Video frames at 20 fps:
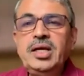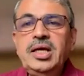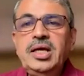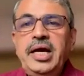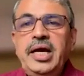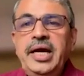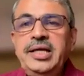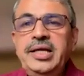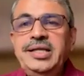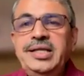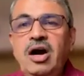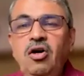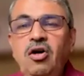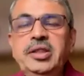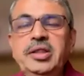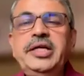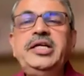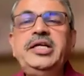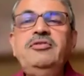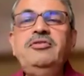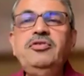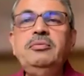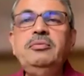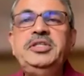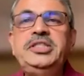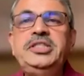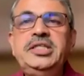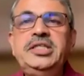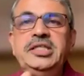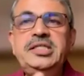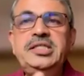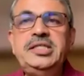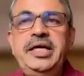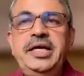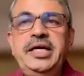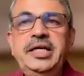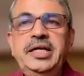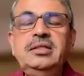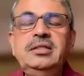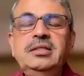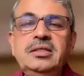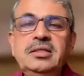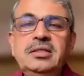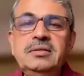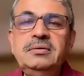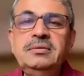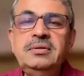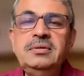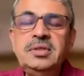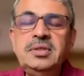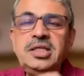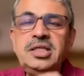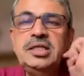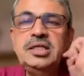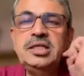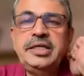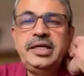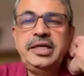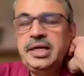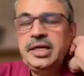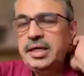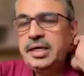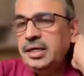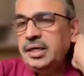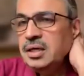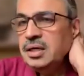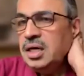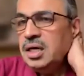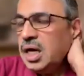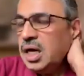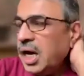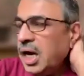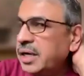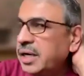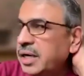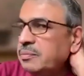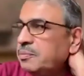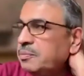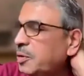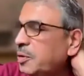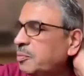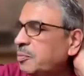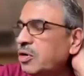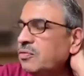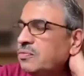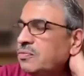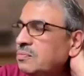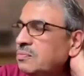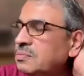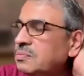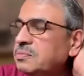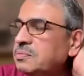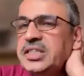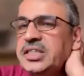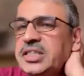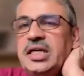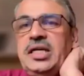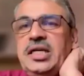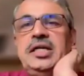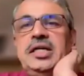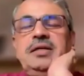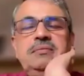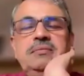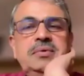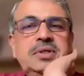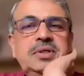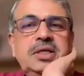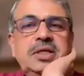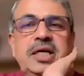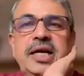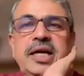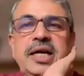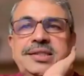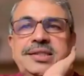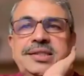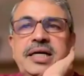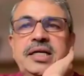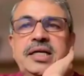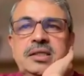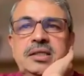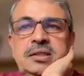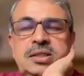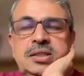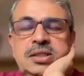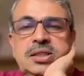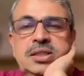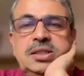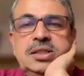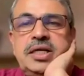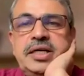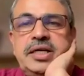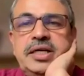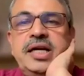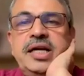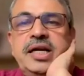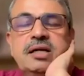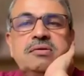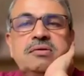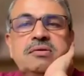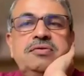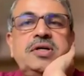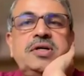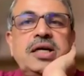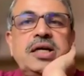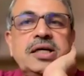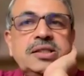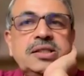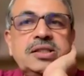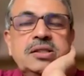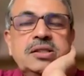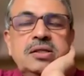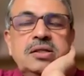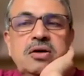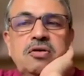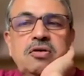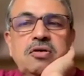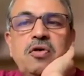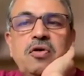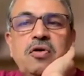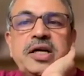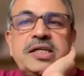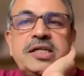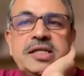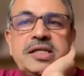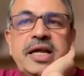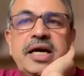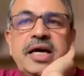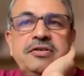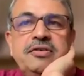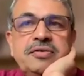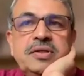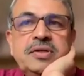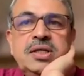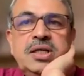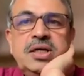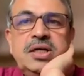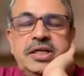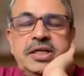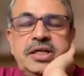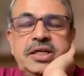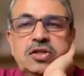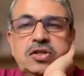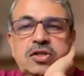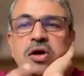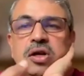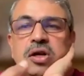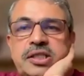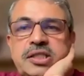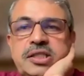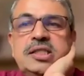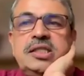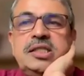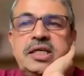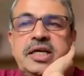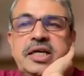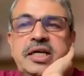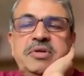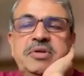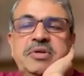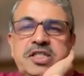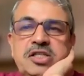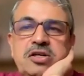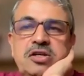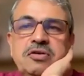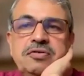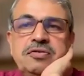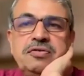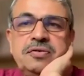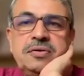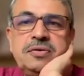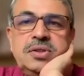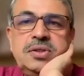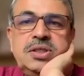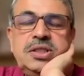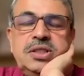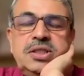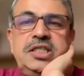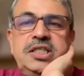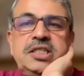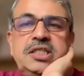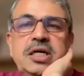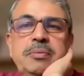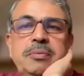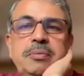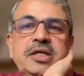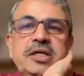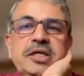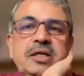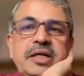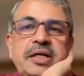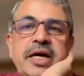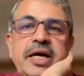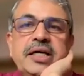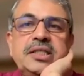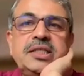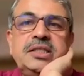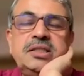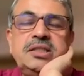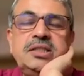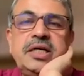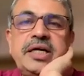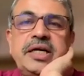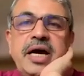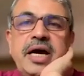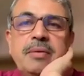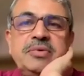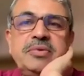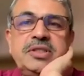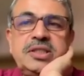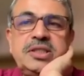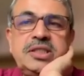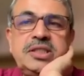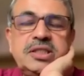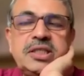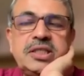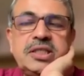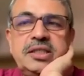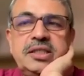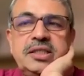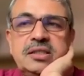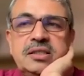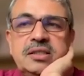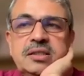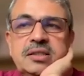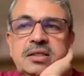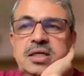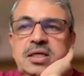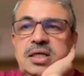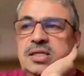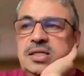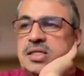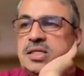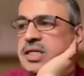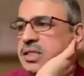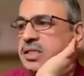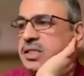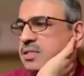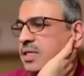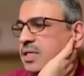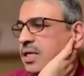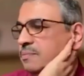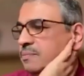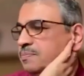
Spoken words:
And all that information is there in the DNA, and people basically realize that the real crux of what is life is all this in the chemistry of these chemical reactions that happens inside the cell.